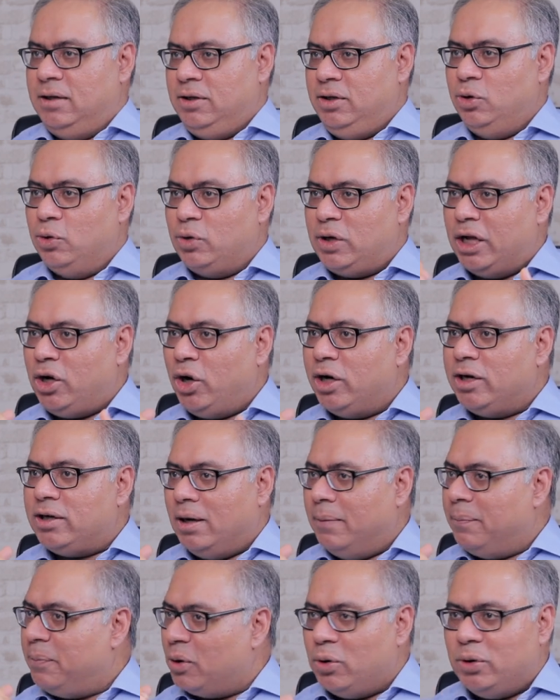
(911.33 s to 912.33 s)
You cannot
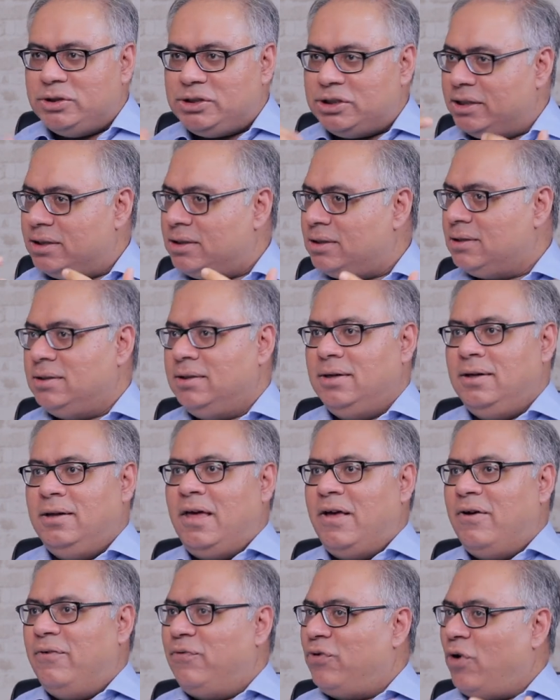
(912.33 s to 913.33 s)
approach it
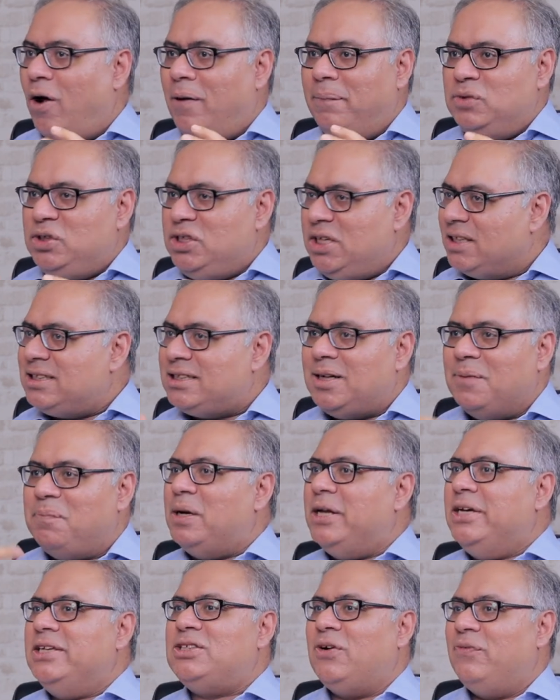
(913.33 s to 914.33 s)
from just a
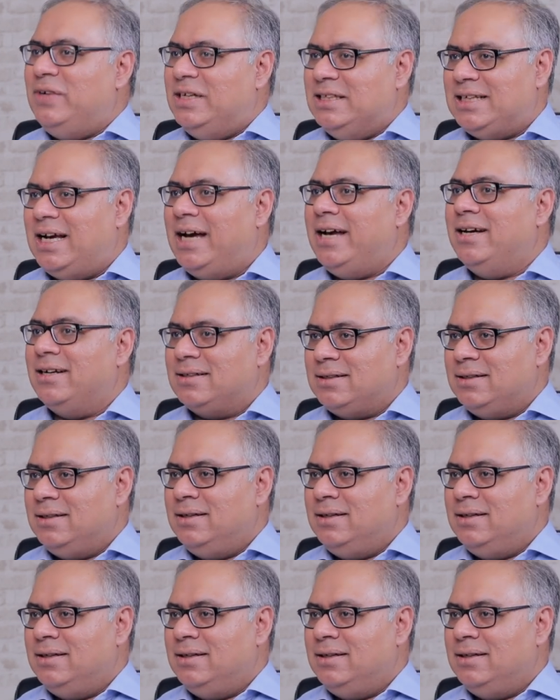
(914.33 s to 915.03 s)
place of desire.